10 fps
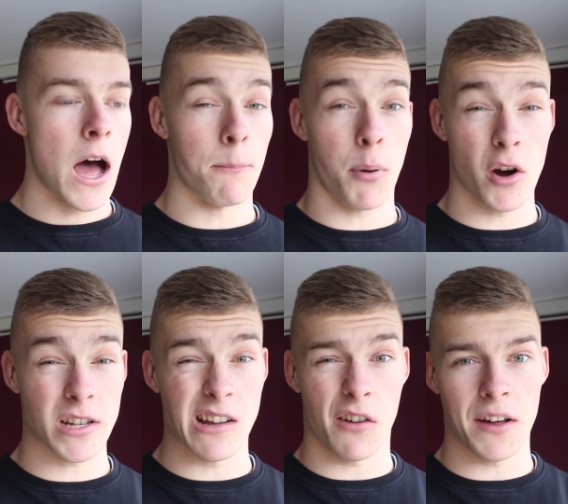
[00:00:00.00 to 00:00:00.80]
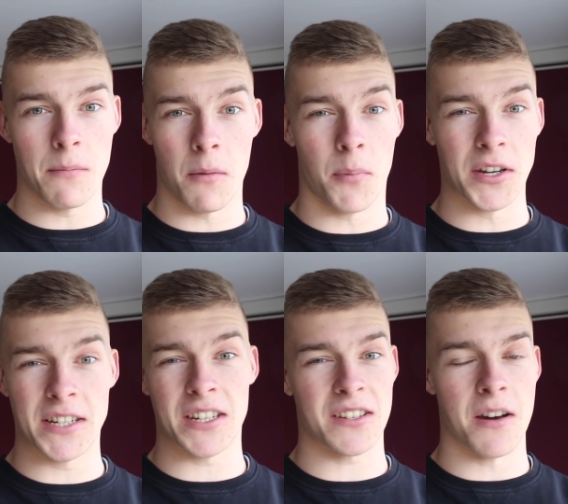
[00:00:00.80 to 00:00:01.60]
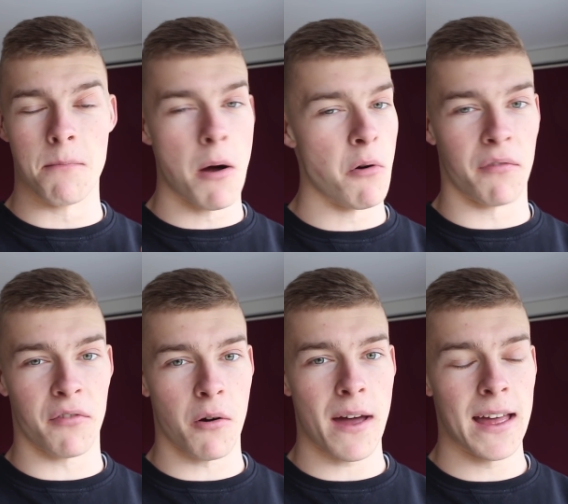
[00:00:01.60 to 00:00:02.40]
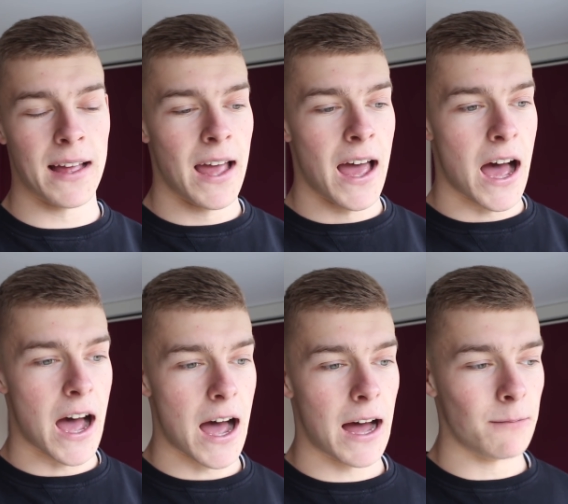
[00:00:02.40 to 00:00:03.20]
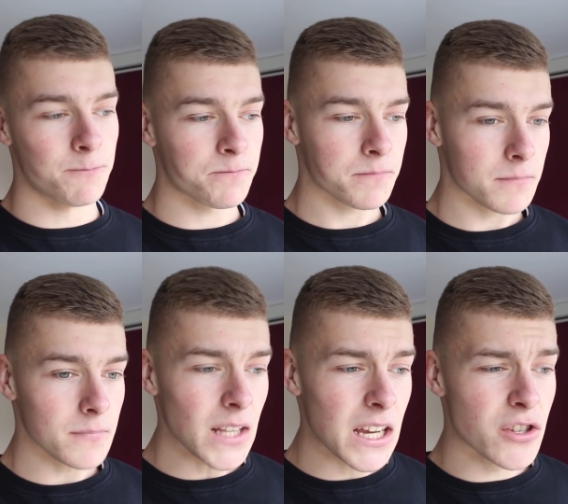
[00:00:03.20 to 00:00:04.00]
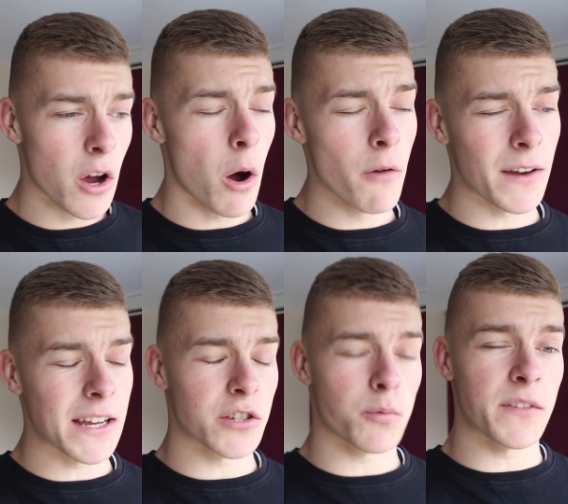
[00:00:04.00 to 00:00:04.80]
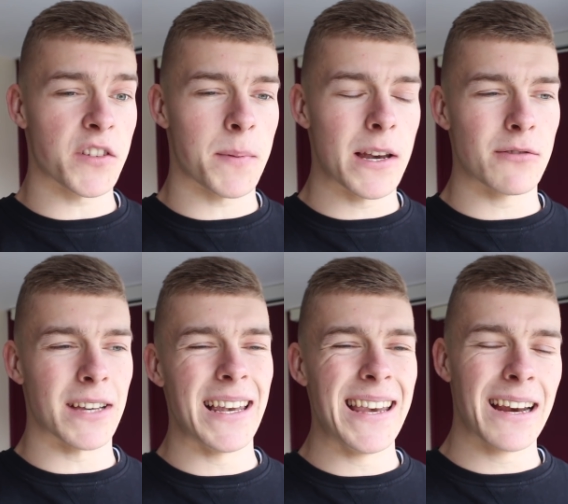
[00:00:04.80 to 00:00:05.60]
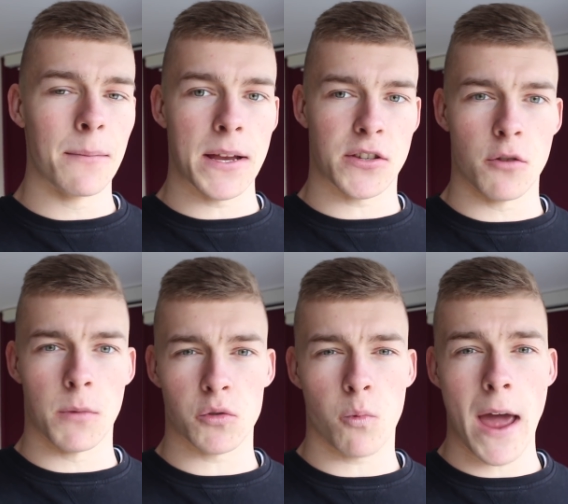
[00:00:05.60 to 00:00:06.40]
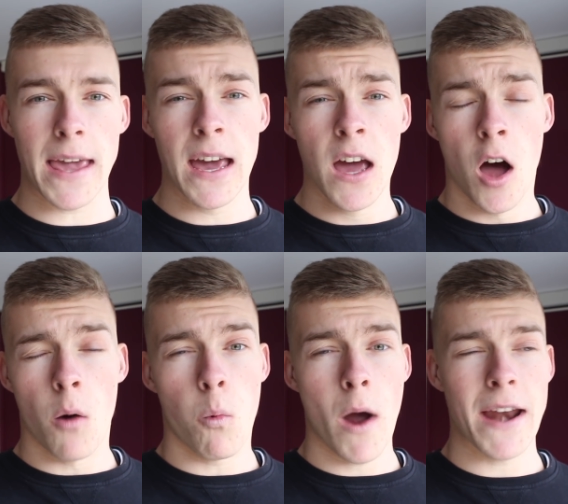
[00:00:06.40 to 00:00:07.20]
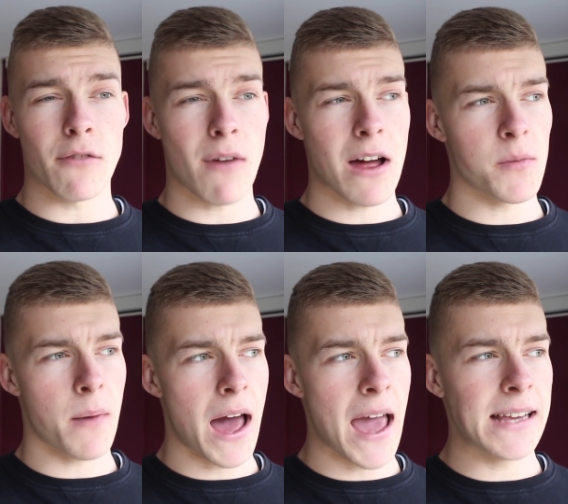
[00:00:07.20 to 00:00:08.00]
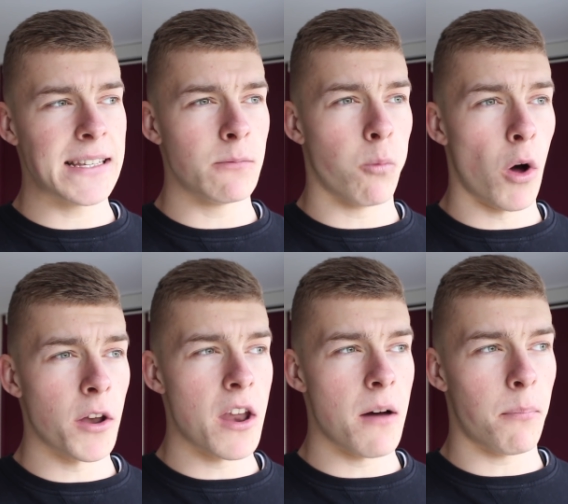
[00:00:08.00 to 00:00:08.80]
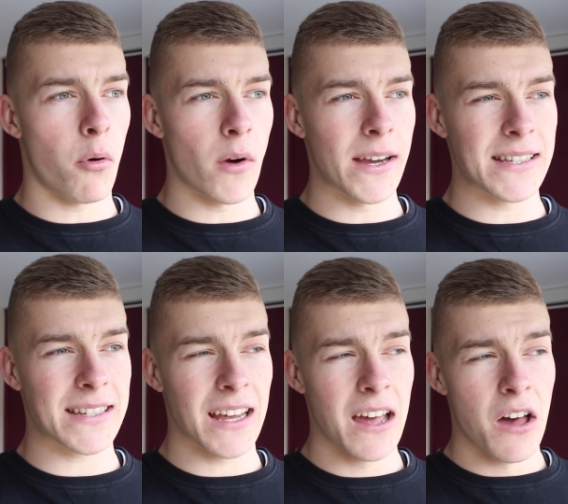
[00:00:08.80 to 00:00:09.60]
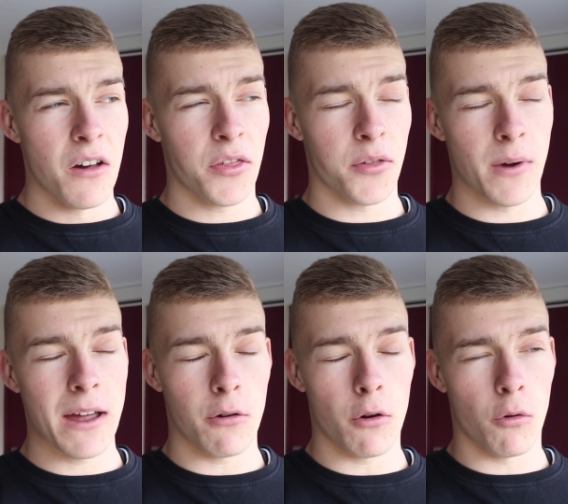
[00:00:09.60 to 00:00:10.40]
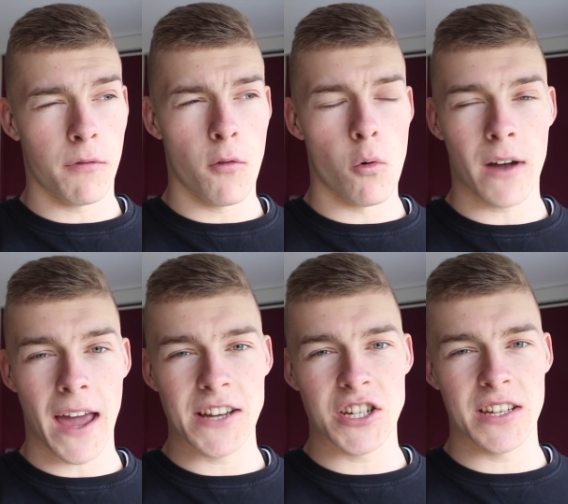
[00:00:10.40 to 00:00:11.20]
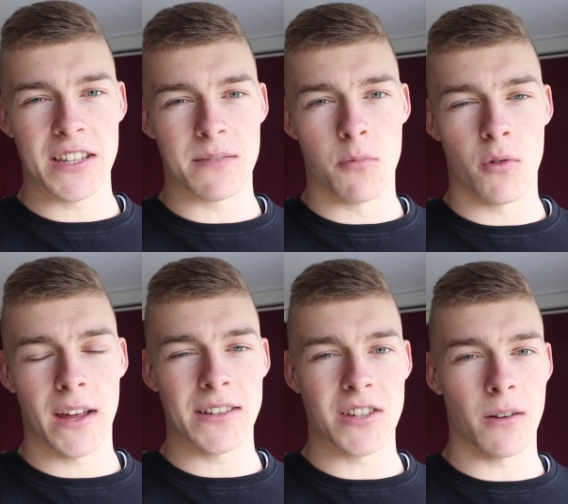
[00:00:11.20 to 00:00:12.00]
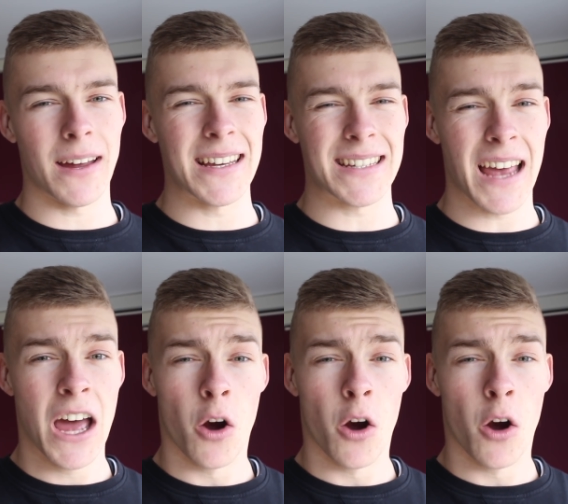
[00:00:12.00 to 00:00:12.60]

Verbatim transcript: Um, personally, I think my body's just going to motor through it. Um, so hopefully, because we've just been losing a little bit too much weight. I'm weighing around about 81.3 or 4 kg this morning, so it is